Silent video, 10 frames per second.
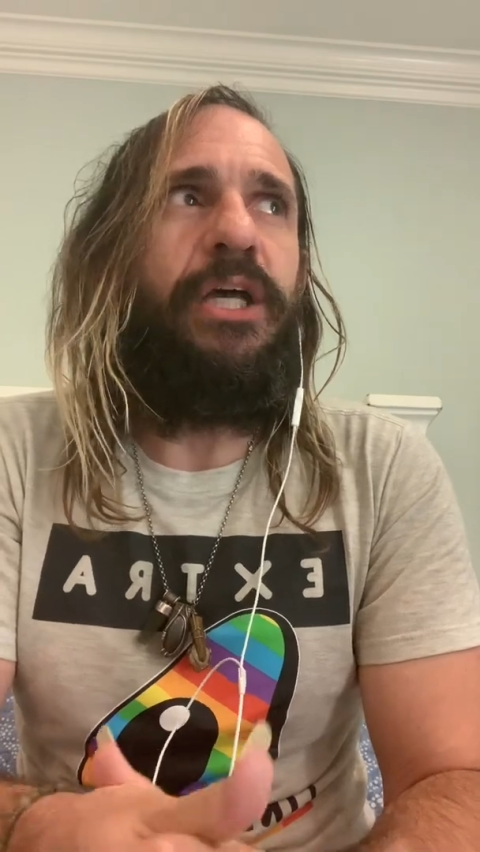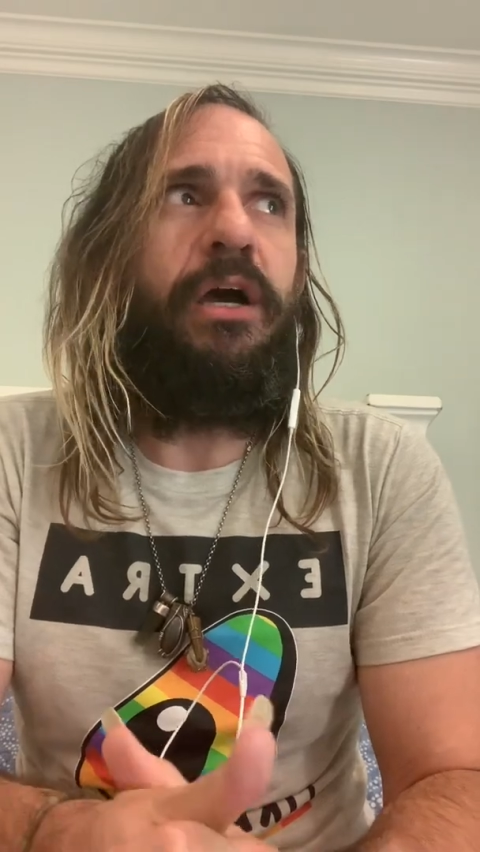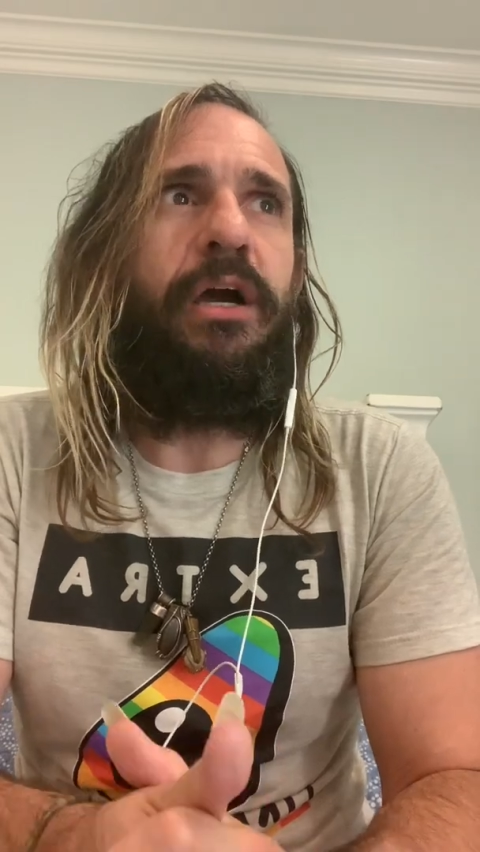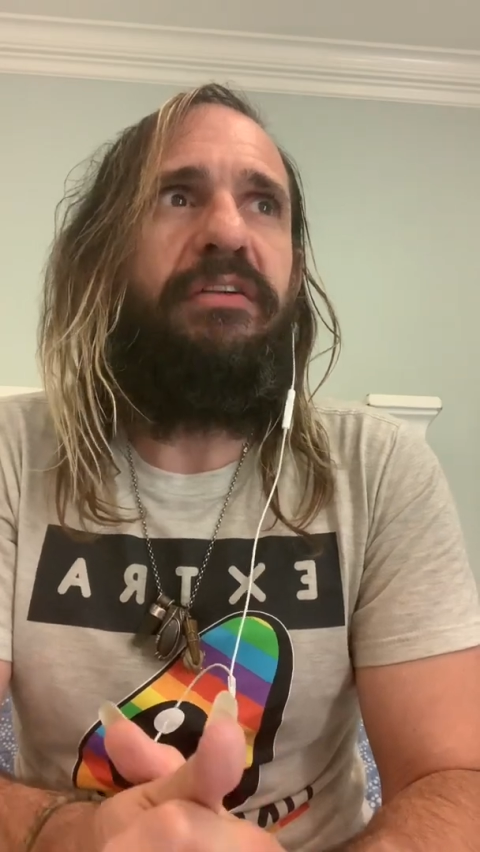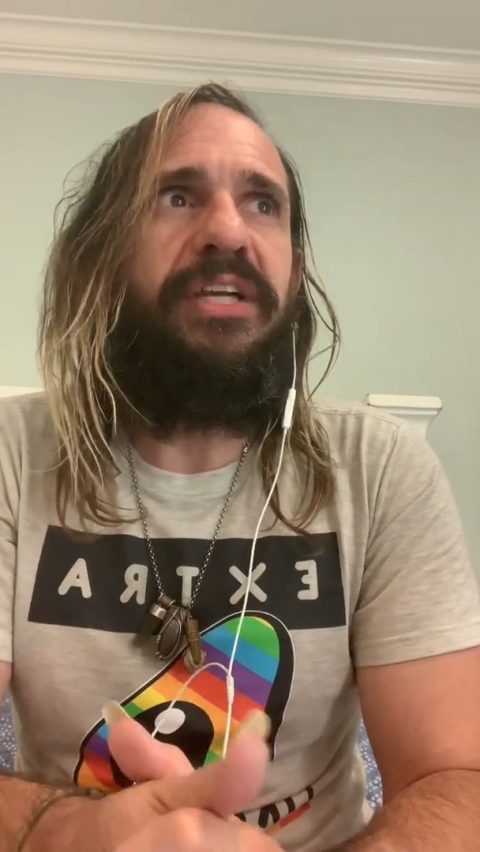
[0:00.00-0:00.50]

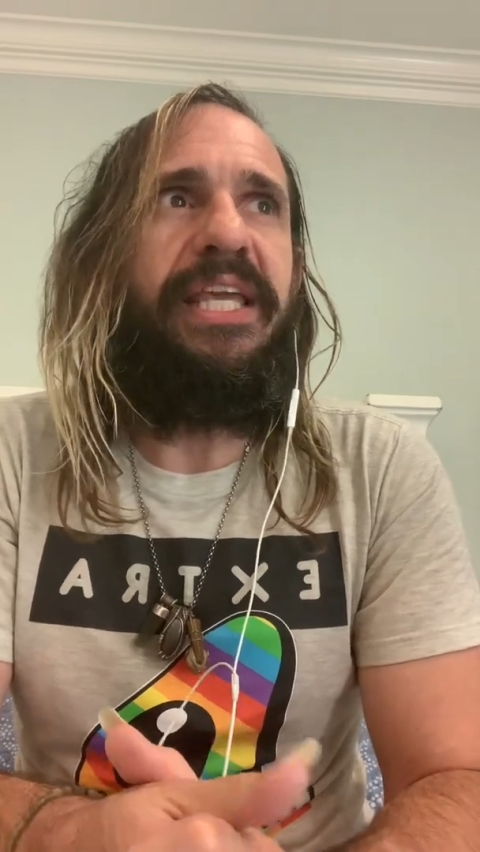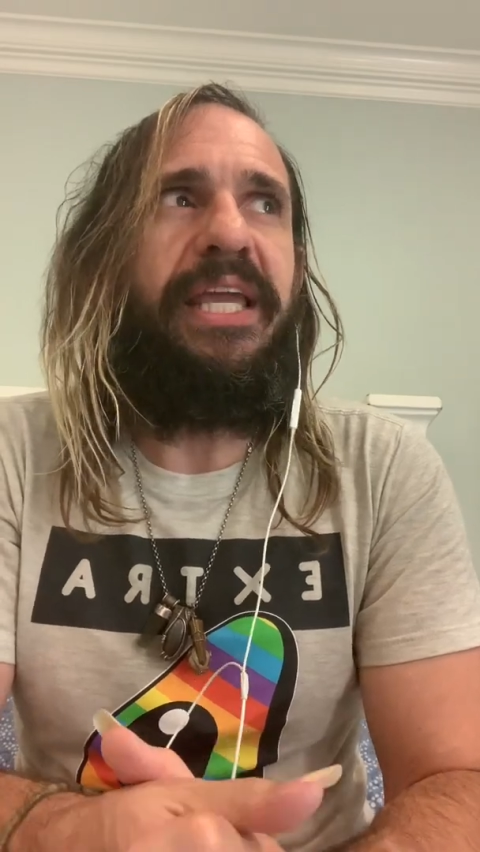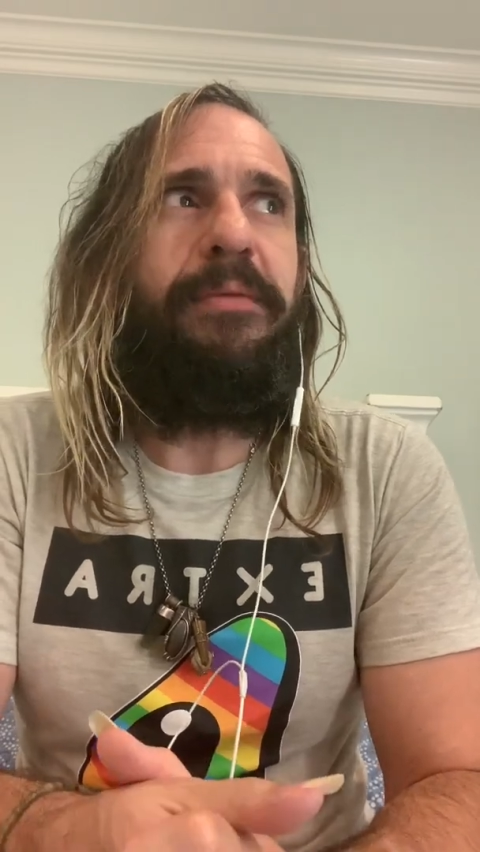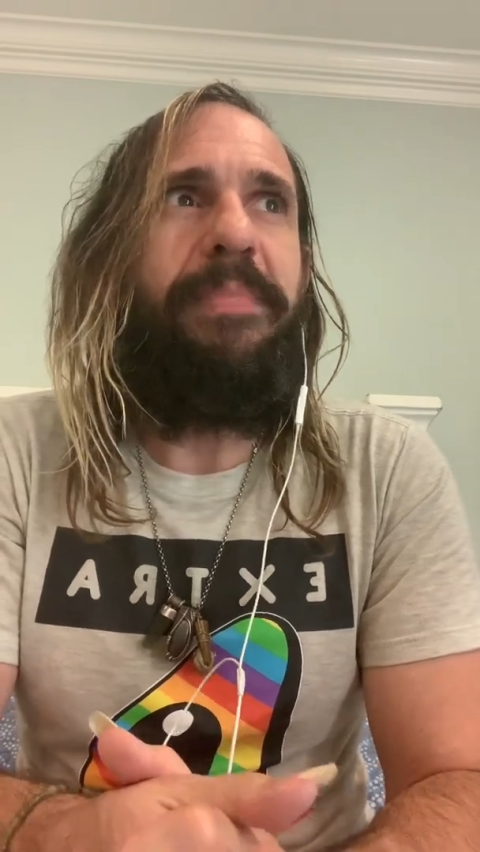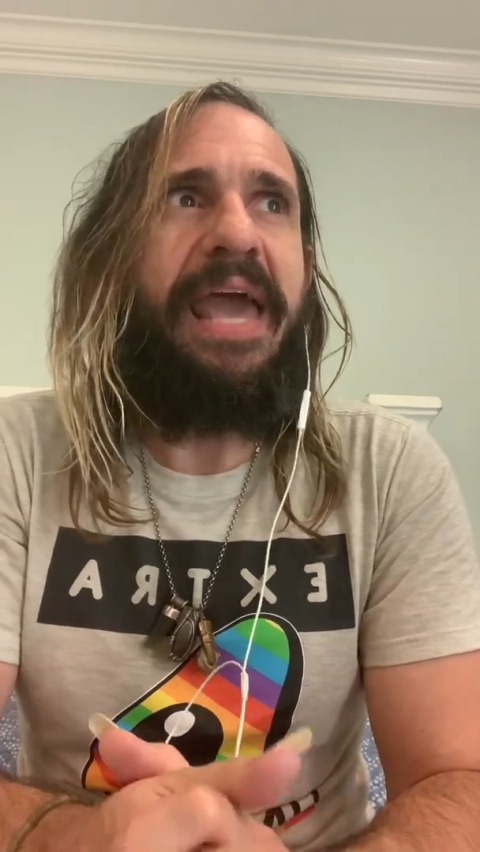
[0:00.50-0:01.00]

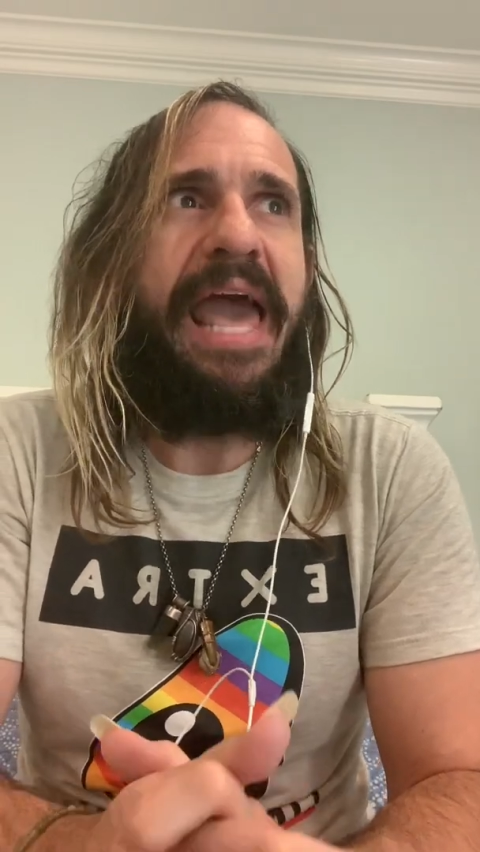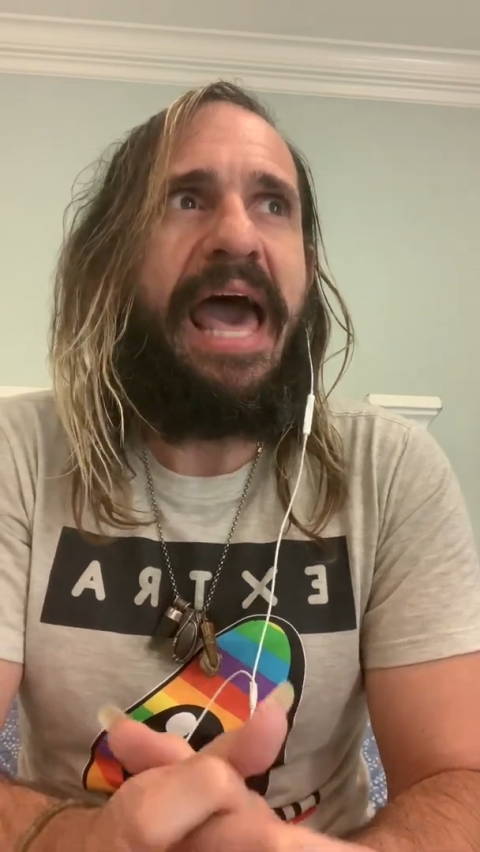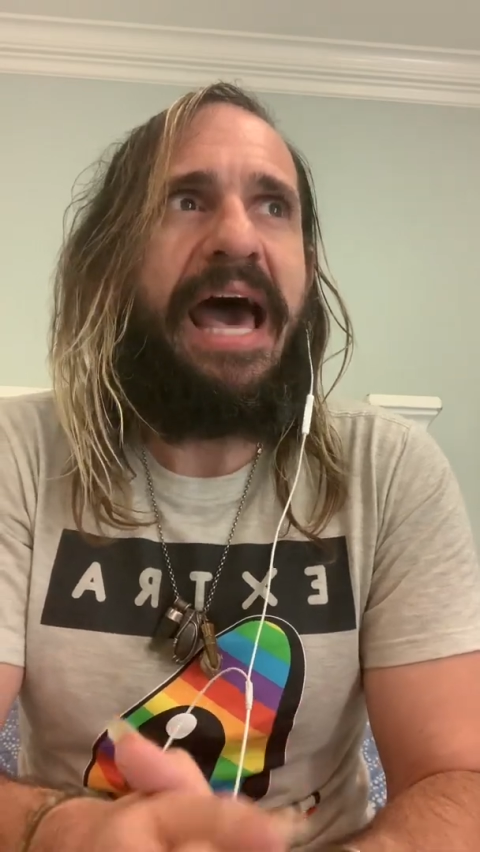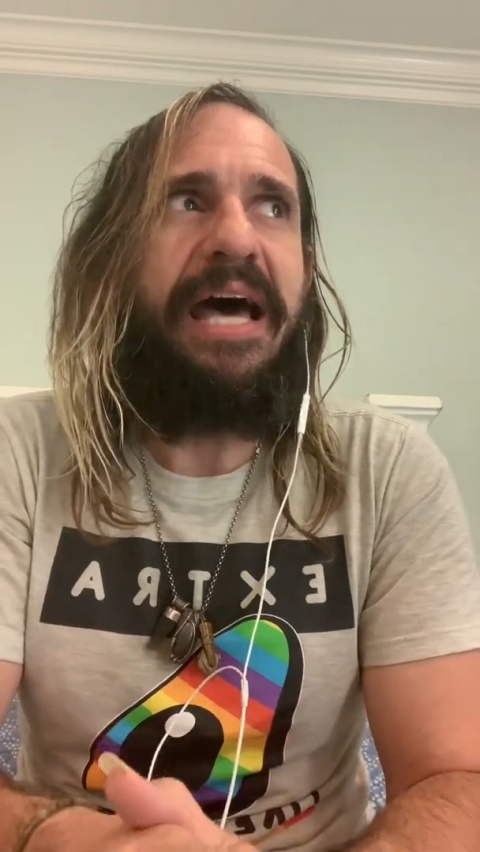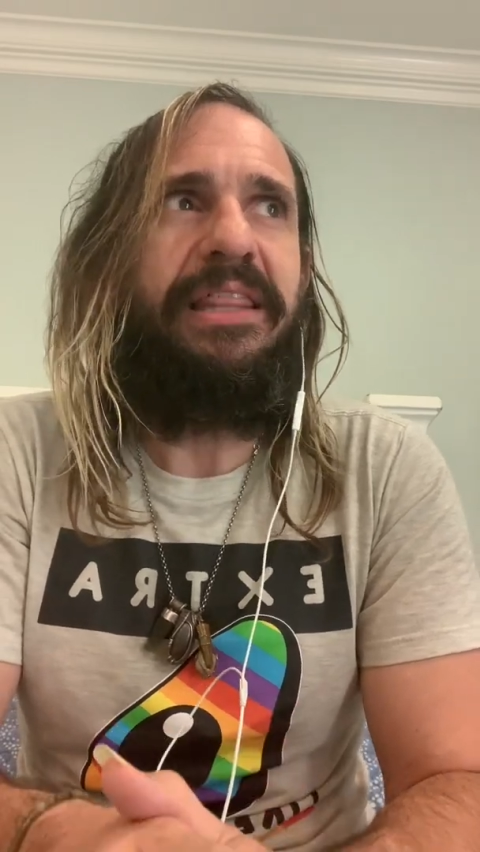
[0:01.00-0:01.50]
hurricane
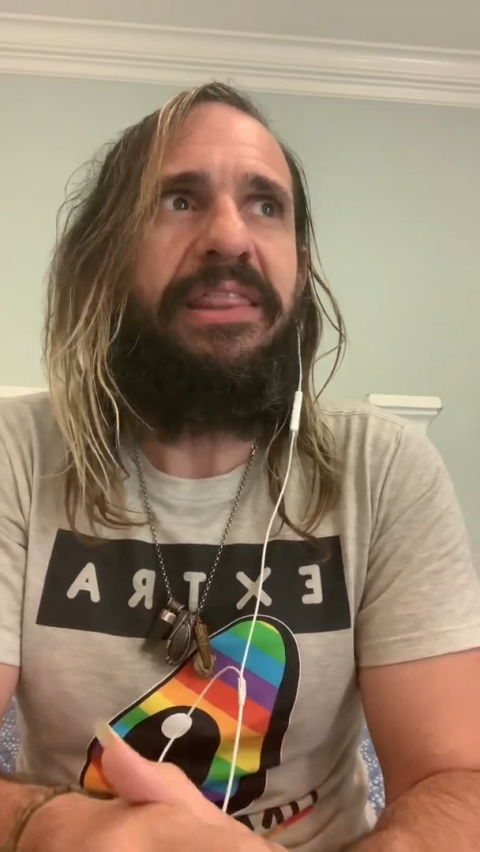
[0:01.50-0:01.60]
path